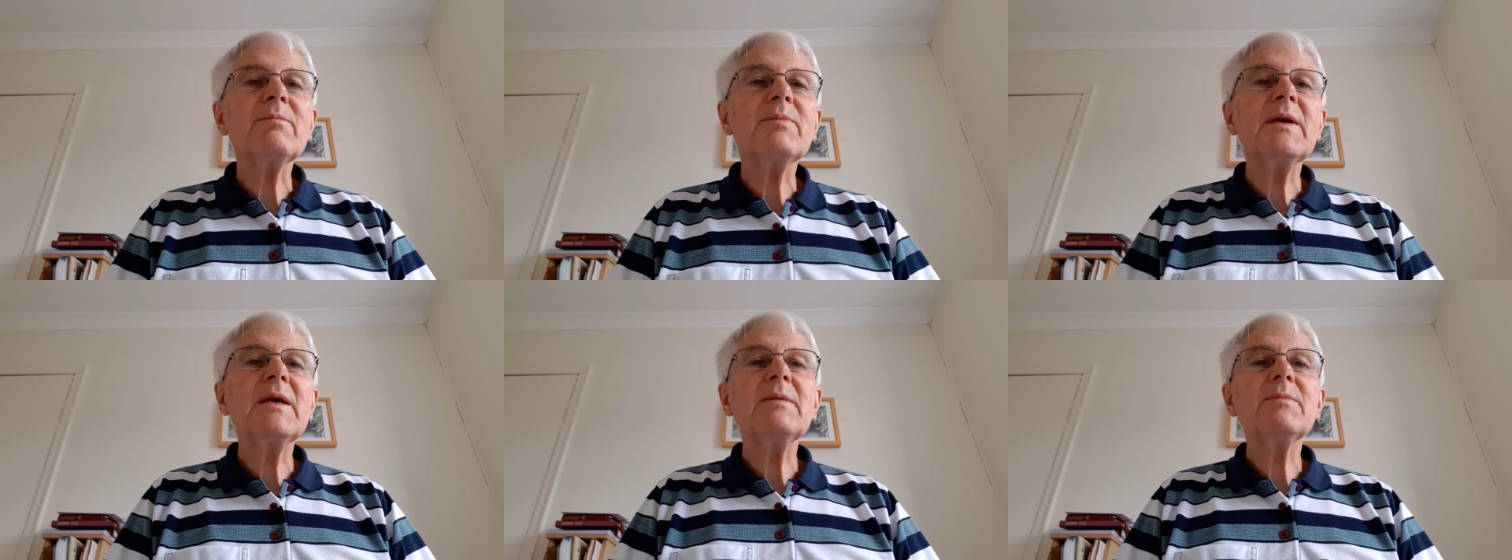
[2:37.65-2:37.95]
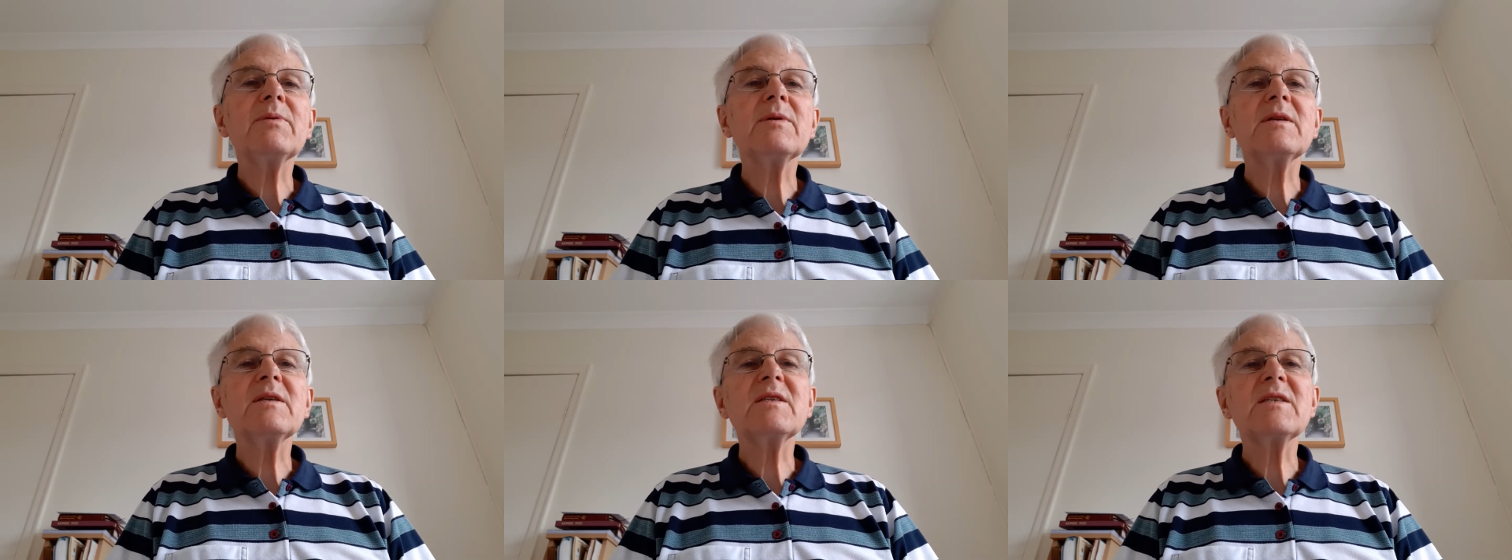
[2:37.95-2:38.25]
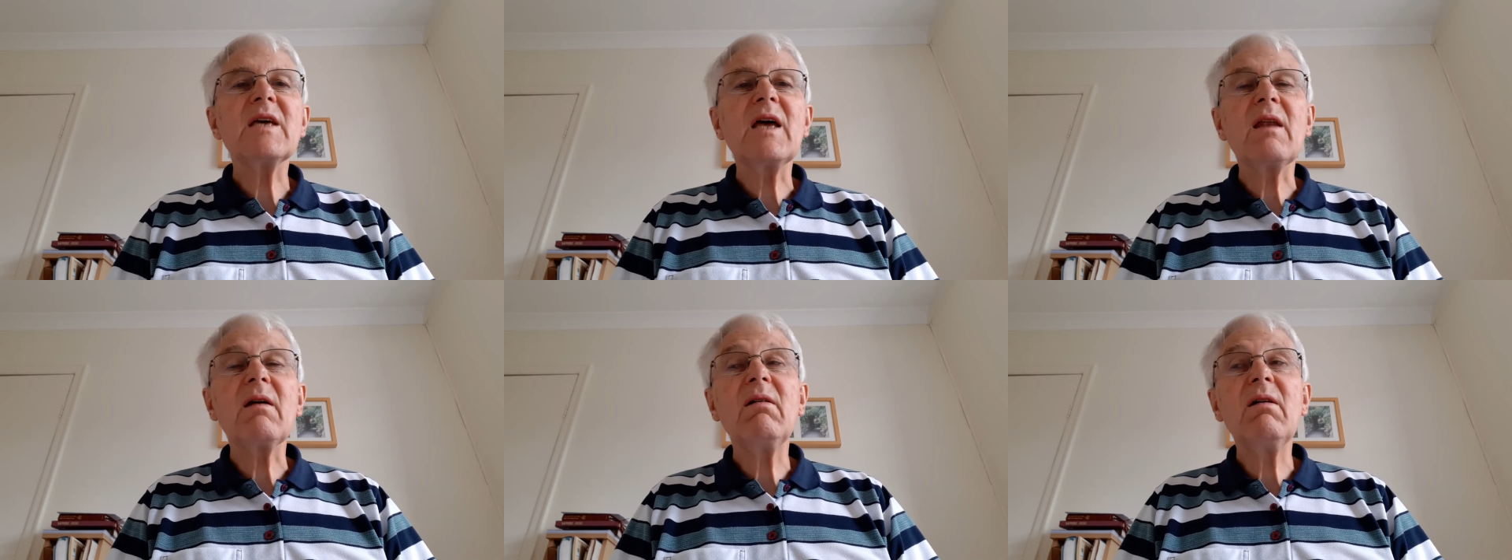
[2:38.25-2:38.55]
People had
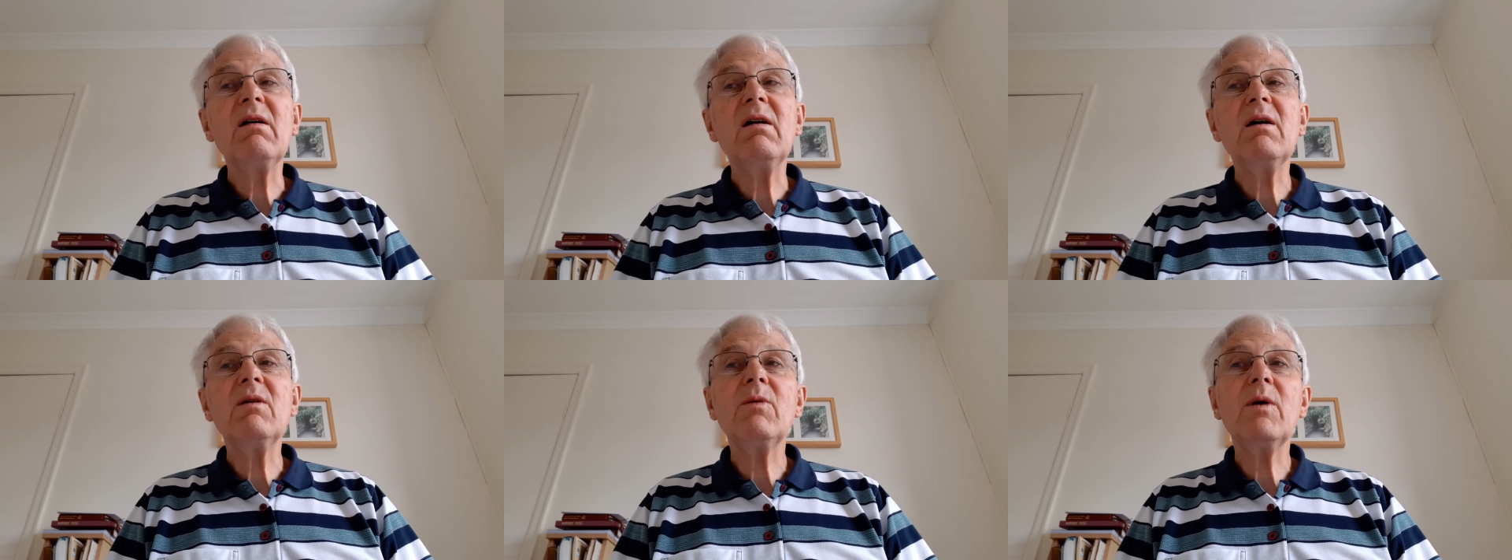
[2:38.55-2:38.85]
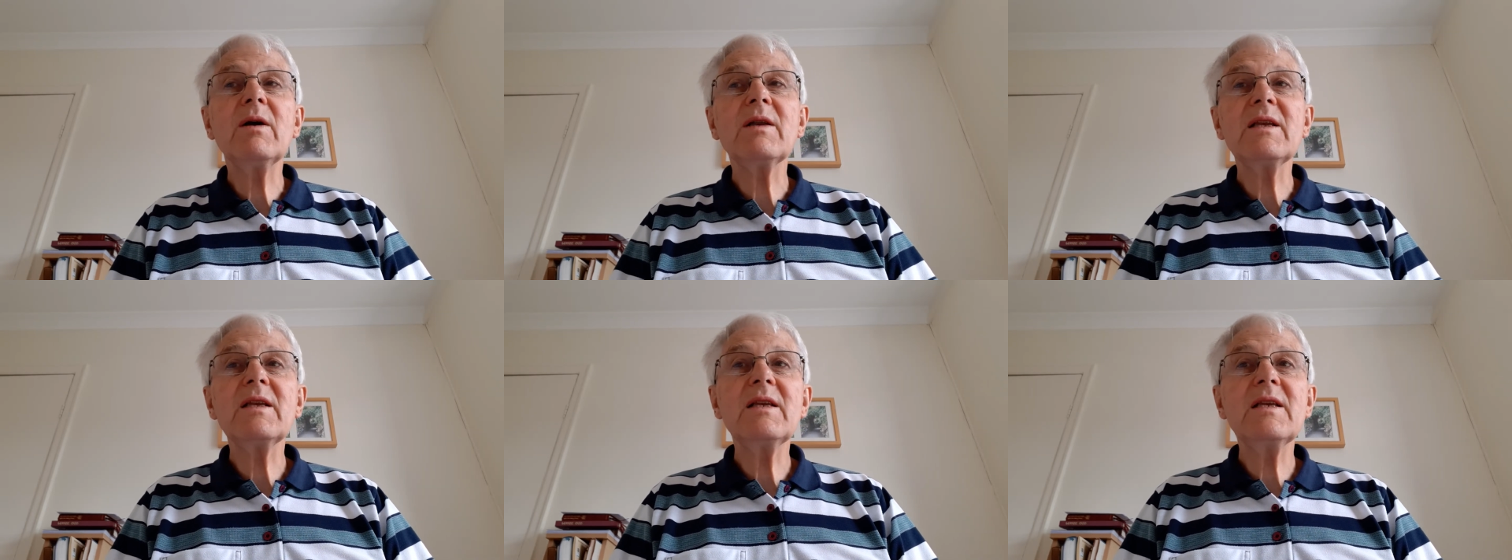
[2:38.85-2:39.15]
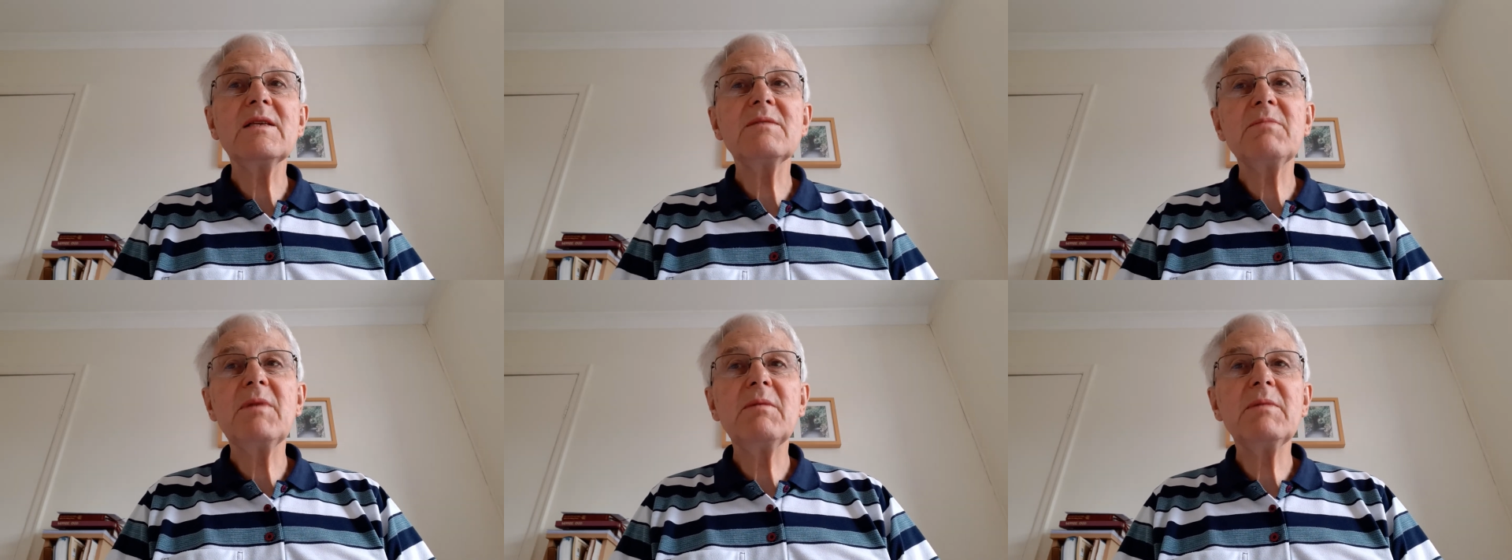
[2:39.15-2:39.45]
said, oh, what did
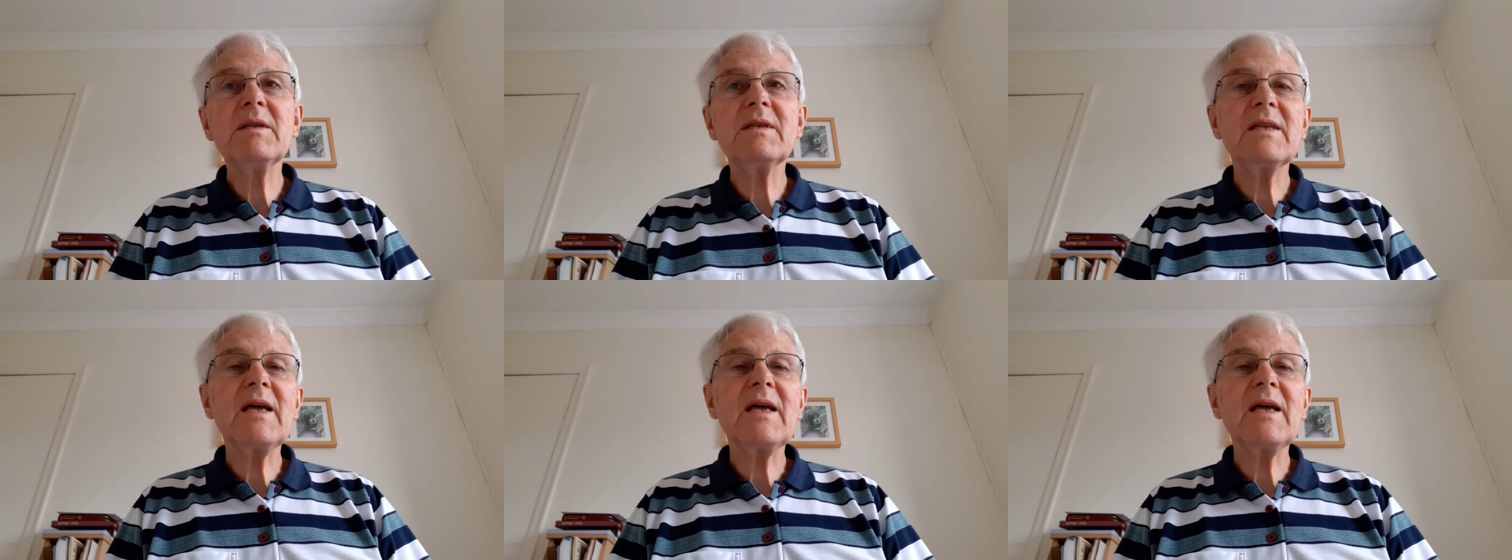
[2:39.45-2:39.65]
his mum and